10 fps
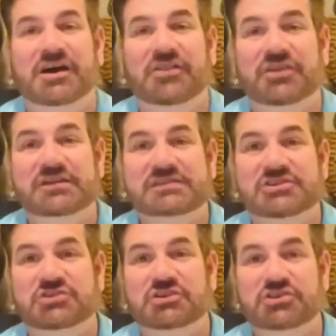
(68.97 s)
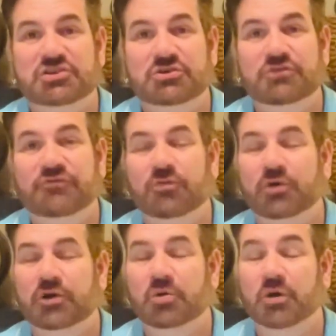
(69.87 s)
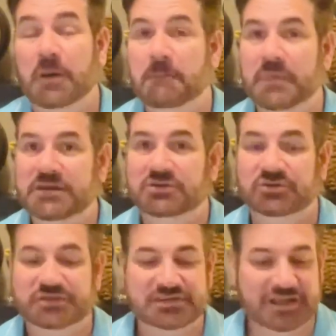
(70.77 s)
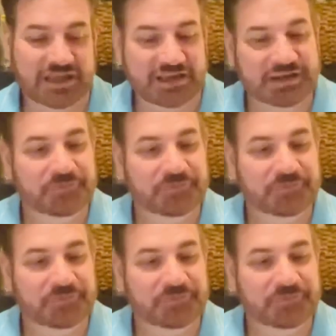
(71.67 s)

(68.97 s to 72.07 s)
things that you can do for your mental state.